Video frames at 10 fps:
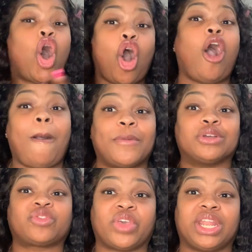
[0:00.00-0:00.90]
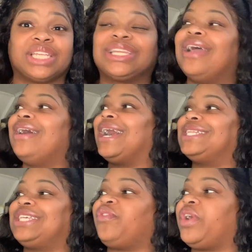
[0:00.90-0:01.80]
I
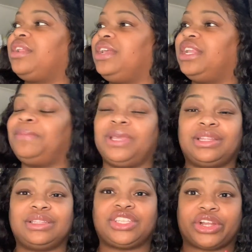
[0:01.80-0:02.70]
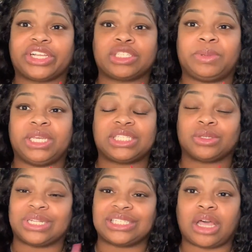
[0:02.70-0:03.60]
did finally end up getting Derrica's bed,
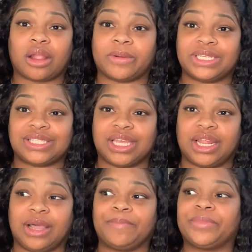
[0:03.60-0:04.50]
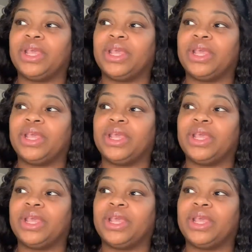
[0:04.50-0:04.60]
so that's already set up.